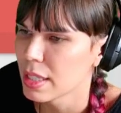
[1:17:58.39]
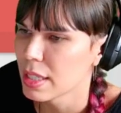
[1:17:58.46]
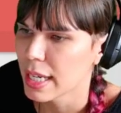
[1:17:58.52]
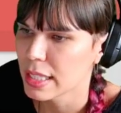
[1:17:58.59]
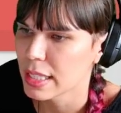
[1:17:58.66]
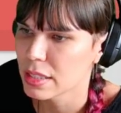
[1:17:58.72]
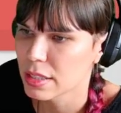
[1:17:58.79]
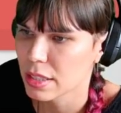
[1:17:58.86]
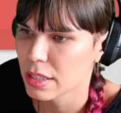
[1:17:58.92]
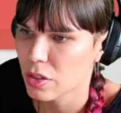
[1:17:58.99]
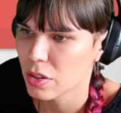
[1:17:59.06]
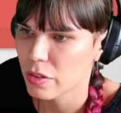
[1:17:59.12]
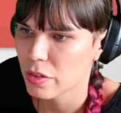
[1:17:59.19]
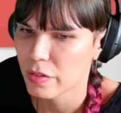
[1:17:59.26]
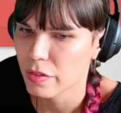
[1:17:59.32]
And so
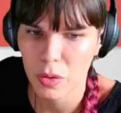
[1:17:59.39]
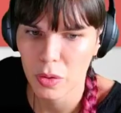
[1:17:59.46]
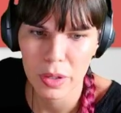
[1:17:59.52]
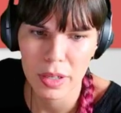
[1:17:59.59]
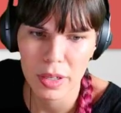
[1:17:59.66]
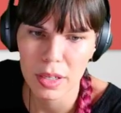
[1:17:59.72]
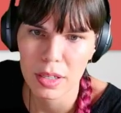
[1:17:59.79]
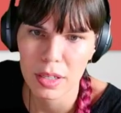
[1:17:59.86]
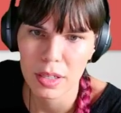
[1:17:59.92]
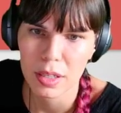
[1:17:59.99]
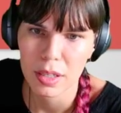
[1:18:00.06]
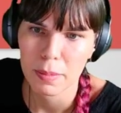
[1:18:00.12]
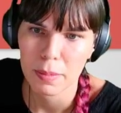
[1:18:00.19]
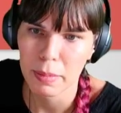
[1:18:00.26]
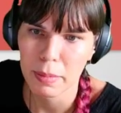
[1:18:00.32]
for
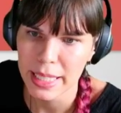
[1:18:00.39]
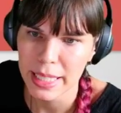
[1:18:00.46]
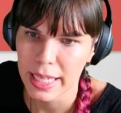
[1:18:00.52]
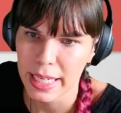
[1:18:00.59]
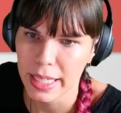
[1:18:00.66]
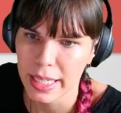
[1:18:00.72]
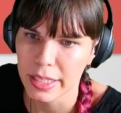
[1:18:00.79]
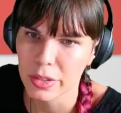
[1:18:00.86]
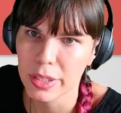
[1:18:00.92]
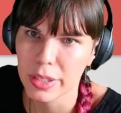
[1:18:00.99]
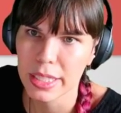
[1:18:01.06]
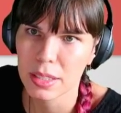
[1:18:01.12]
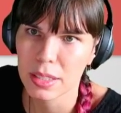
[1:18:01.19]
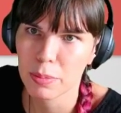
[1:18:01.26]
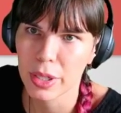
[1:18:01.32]
Monday, you
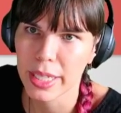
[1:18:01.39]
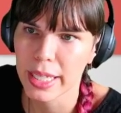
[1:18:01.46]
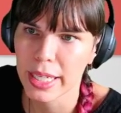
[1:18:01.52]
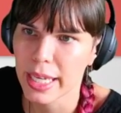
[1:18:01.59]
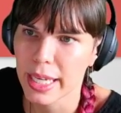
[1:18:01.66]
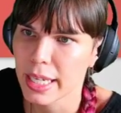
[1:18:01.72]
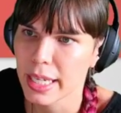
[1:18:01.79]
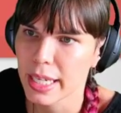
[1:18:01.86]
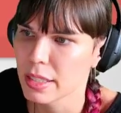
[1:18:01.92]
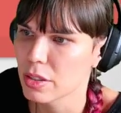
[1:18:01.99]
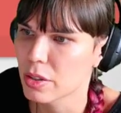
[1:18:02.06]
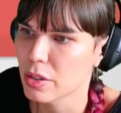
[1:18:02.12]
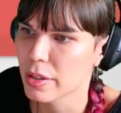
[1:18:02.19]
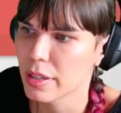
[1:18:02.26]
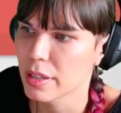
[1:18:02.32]
need to bring in your